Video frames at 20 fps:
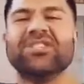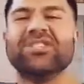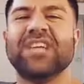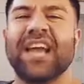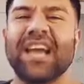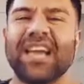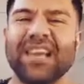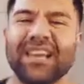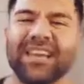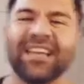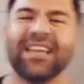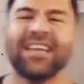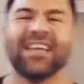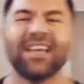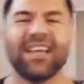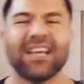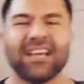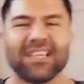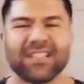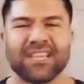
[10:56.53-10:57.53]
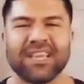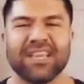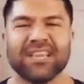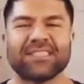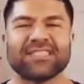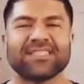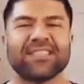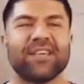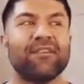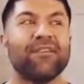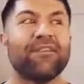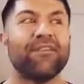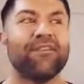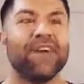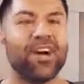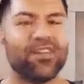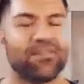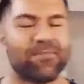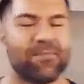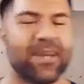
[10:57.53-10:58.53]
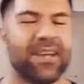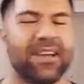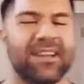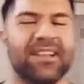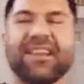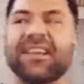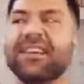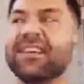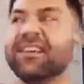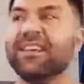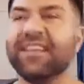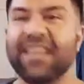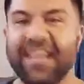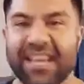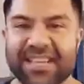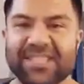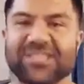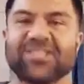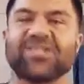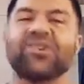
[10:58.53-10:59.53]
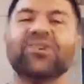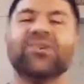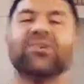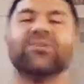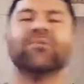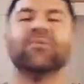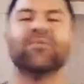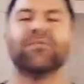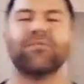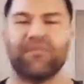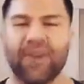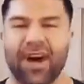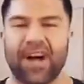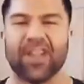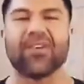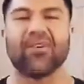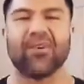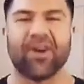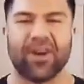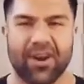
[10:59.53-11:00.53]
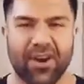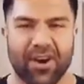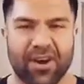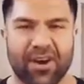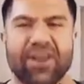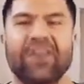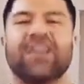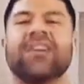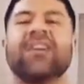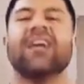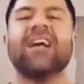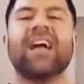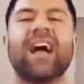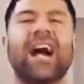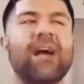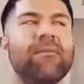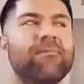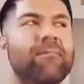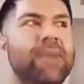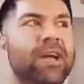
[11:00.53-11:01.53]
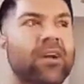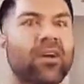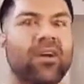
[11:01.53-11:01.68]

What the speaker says: Jen Elise Feldman, you need to follow her. I met